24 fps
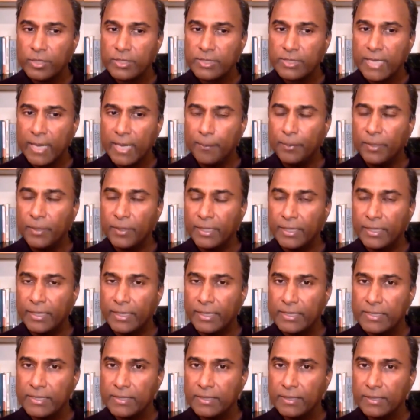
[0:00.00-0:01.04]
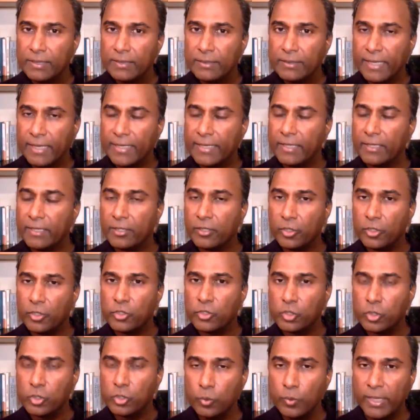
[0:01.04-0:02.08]
what's happening is that could
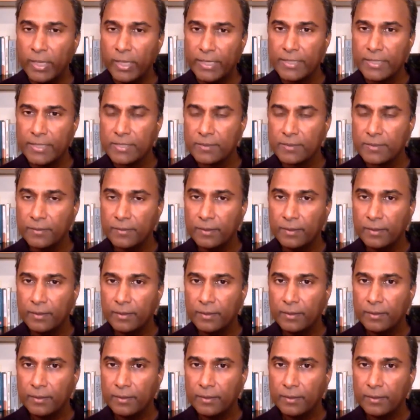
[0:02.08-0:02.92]
occur two ways.